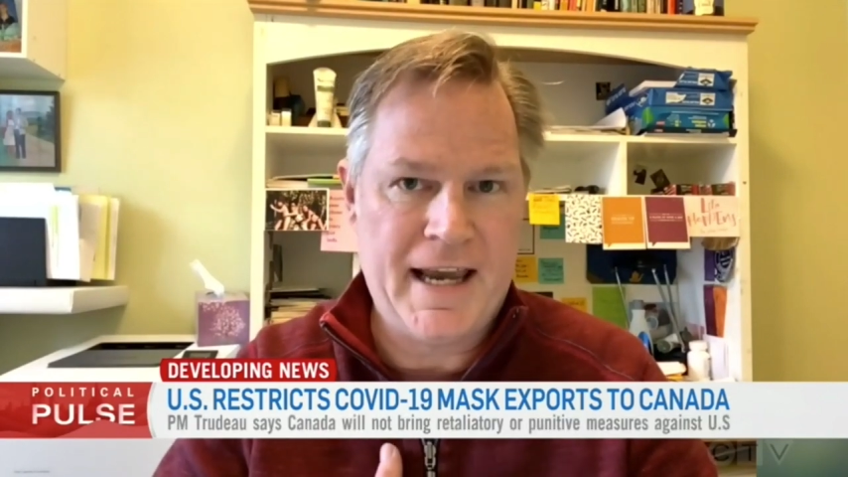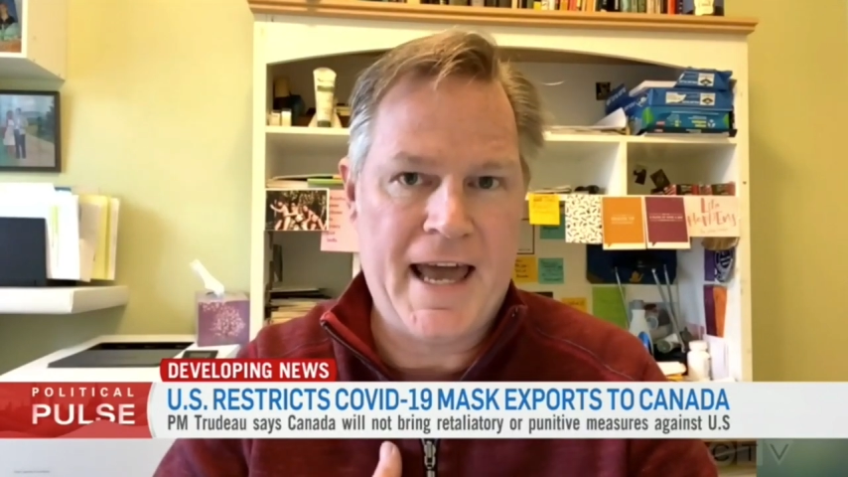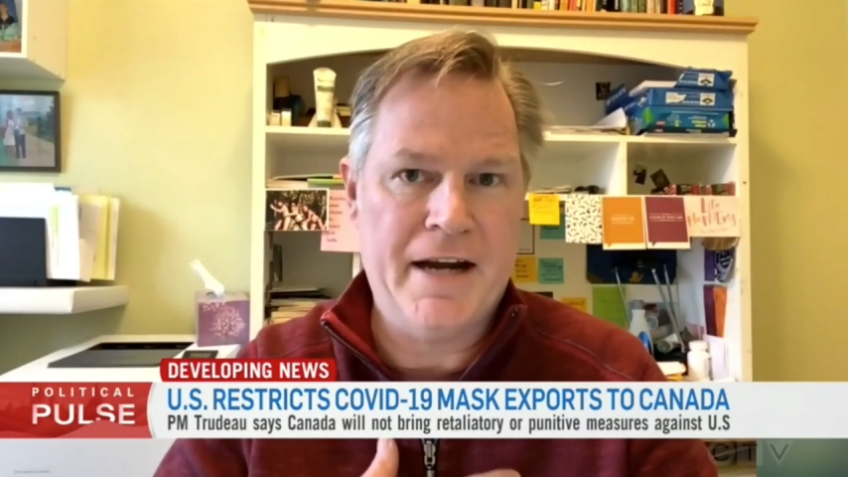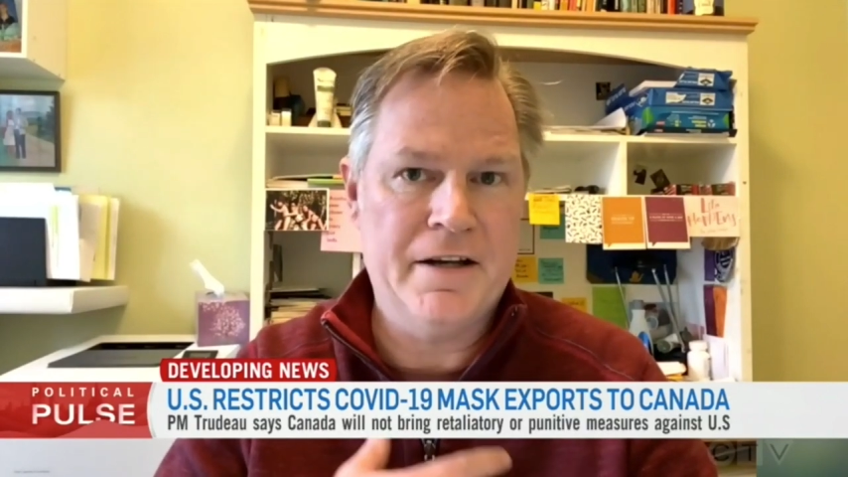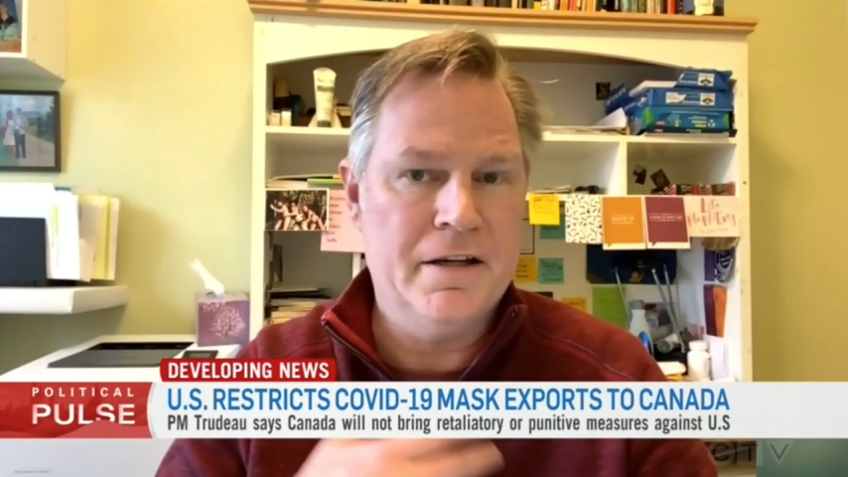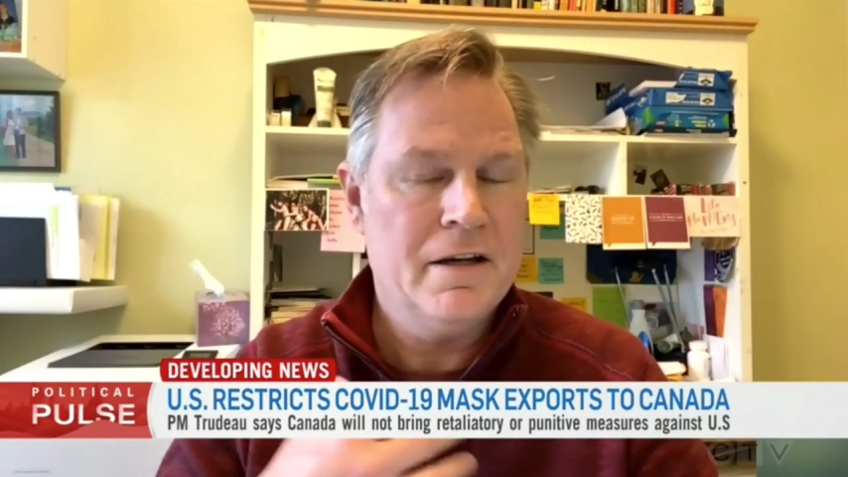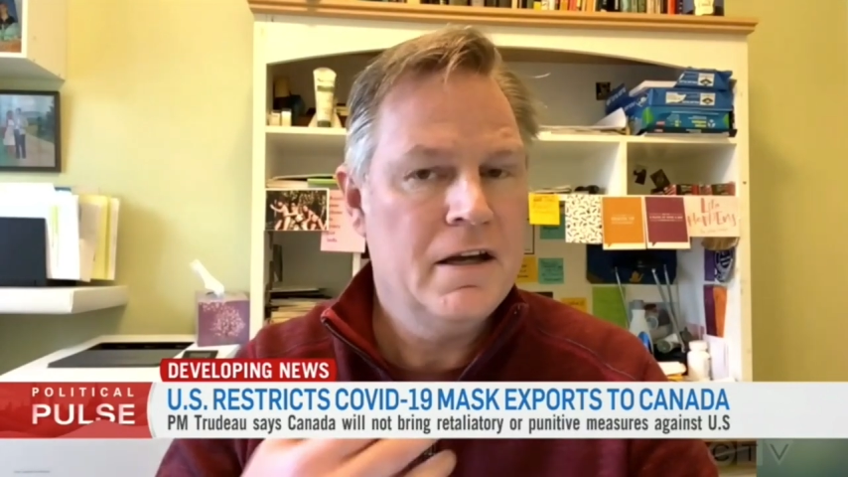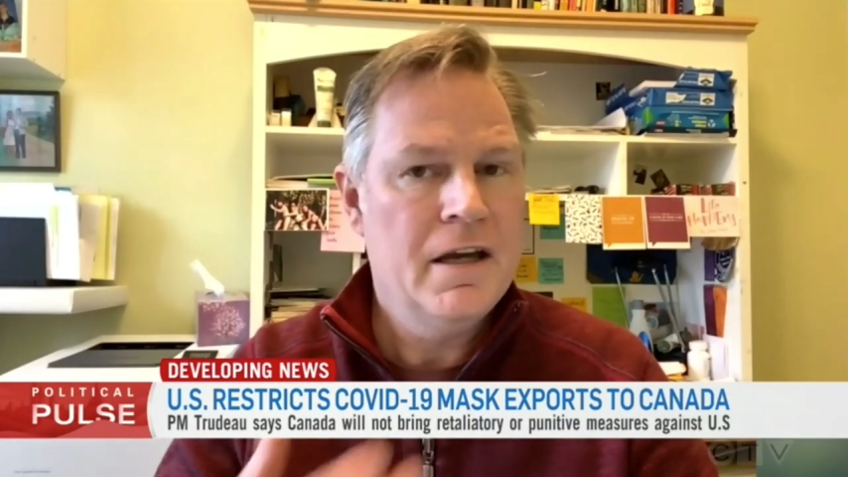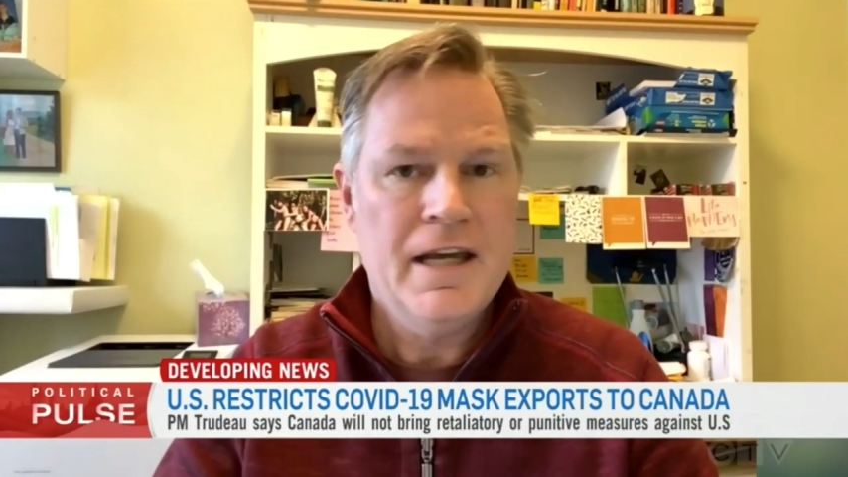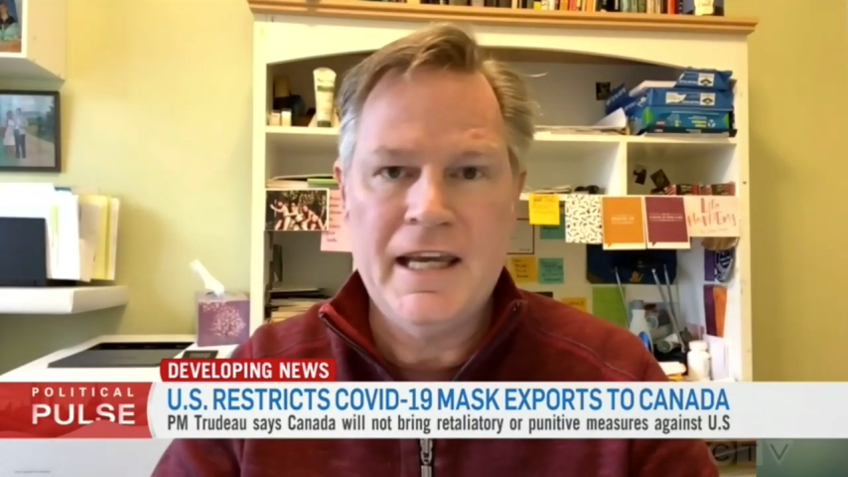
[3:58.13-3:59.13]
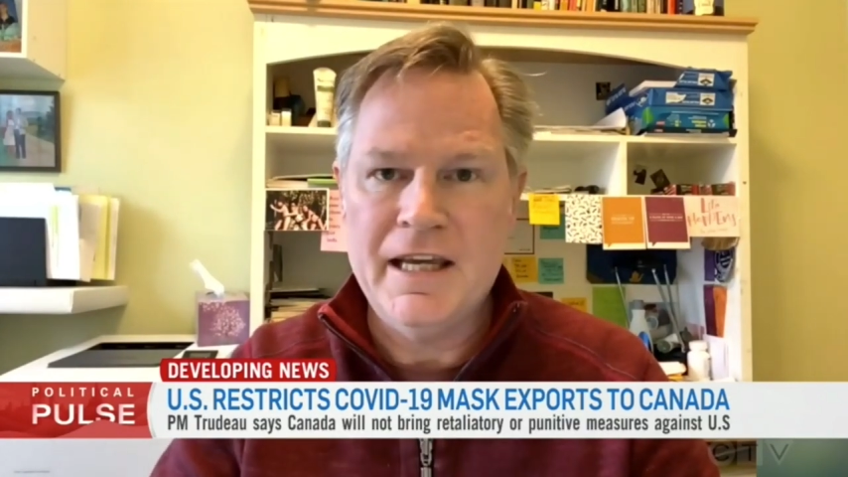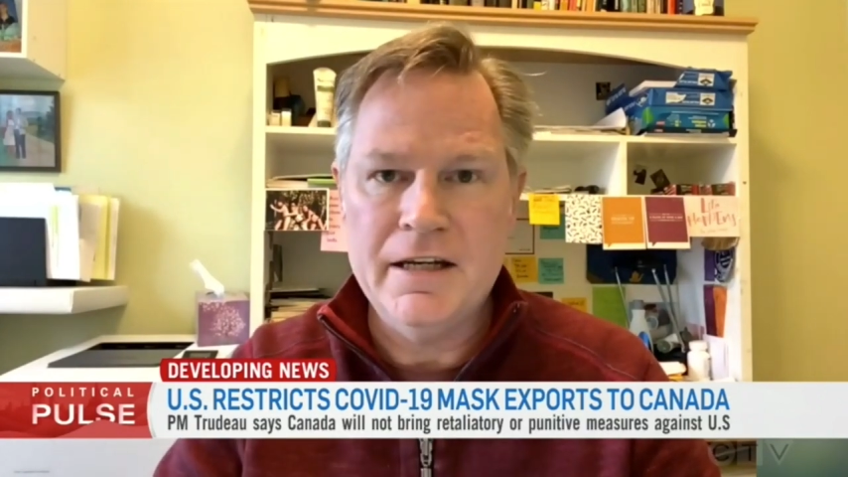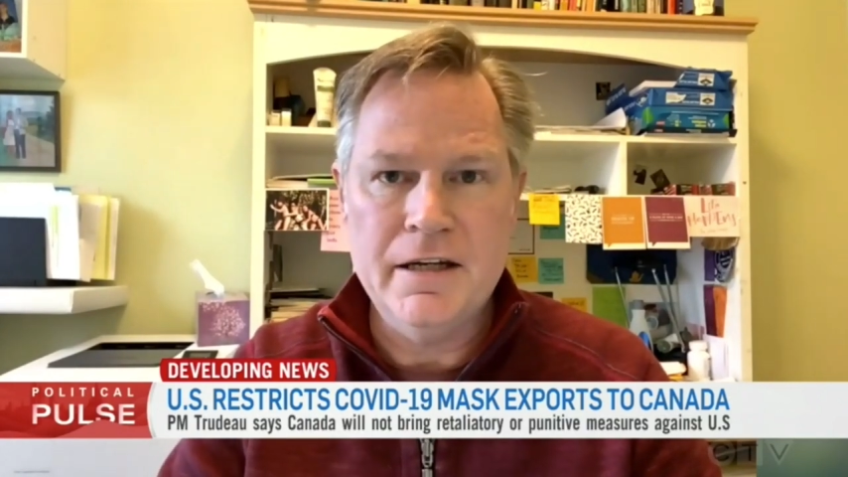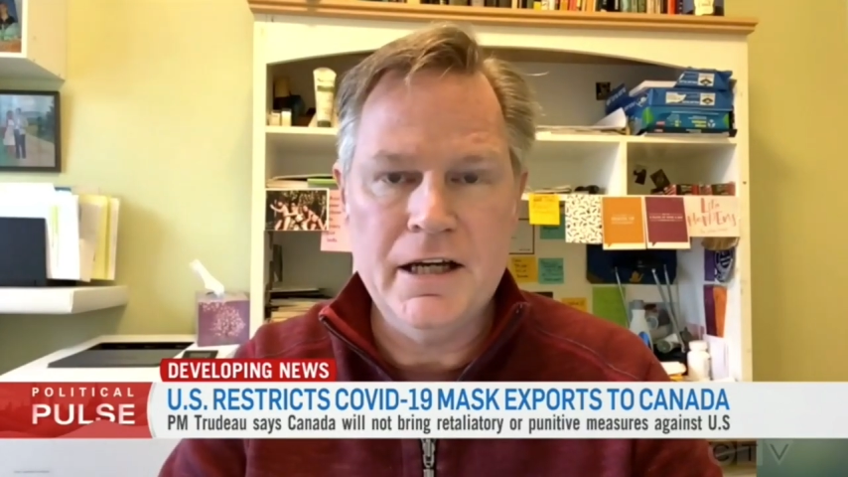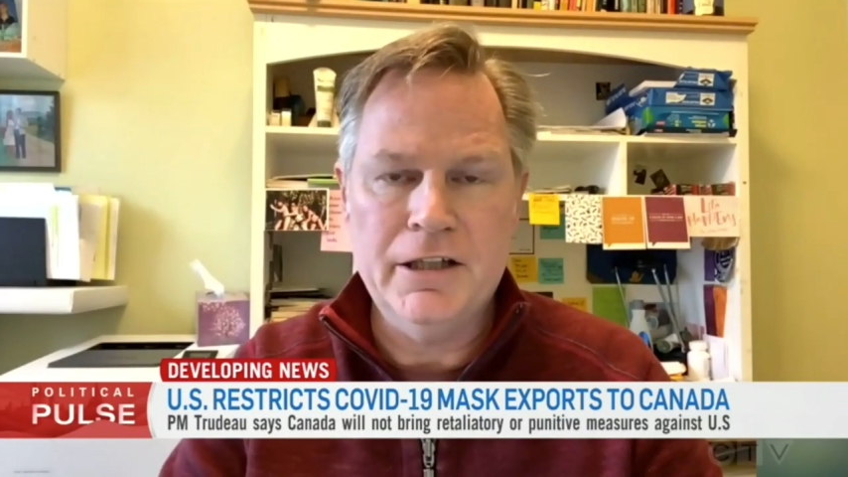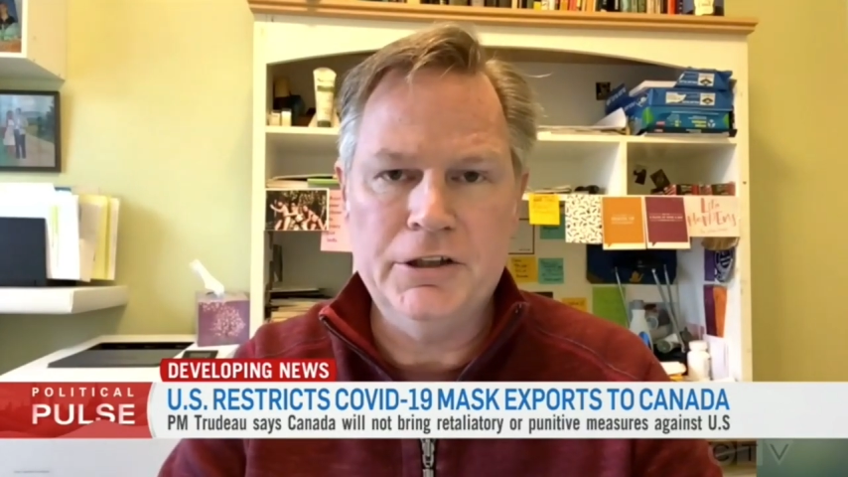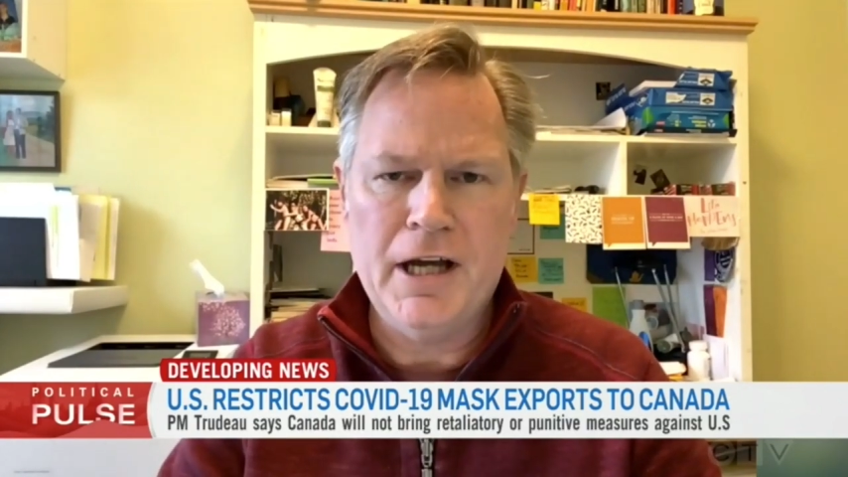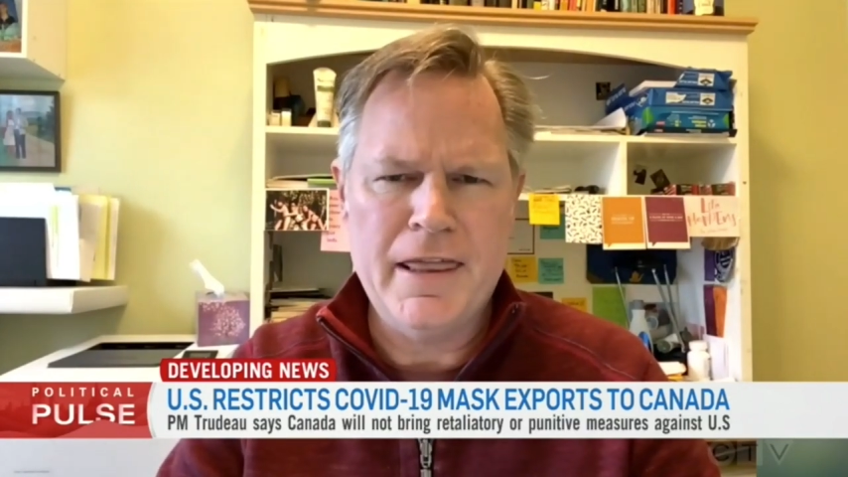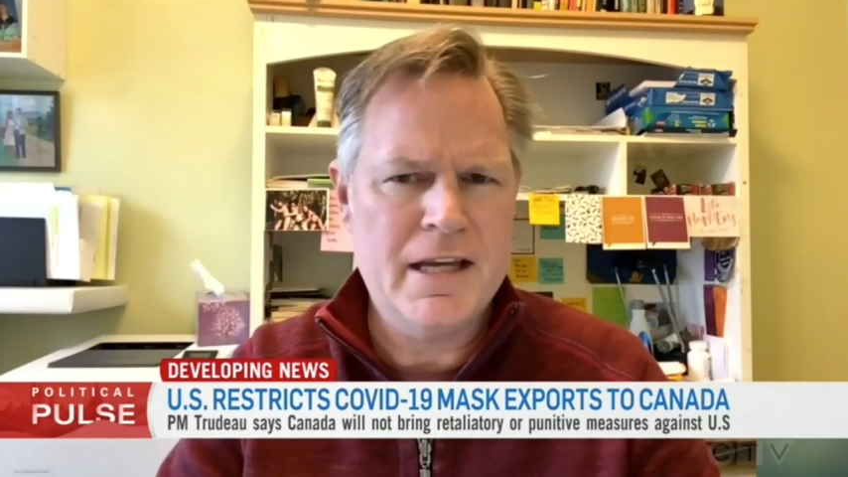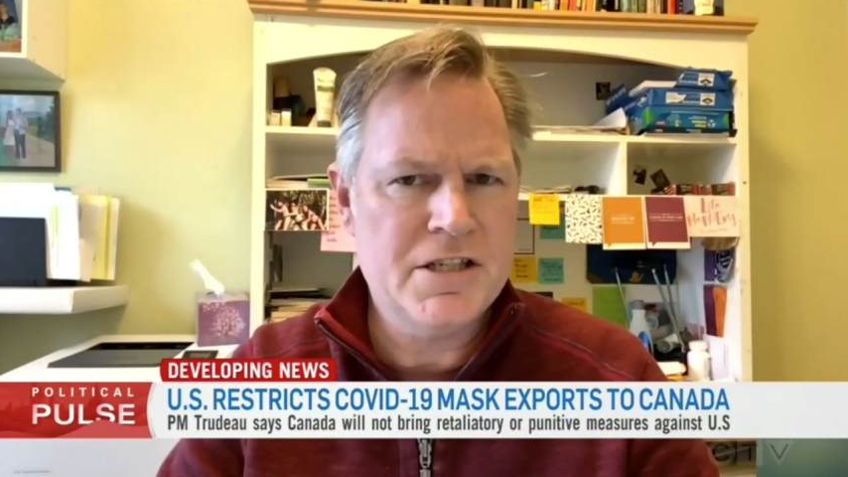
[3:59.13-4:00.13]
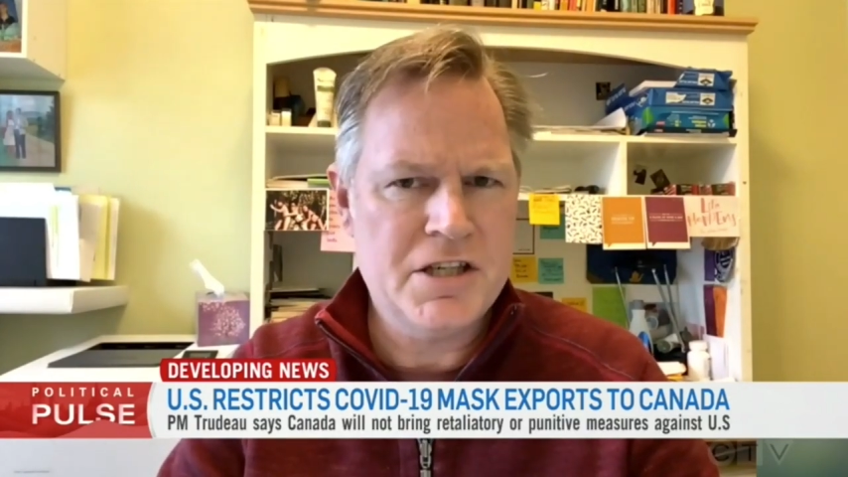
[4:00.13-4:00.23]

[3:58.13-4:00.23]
Canada. In, I think,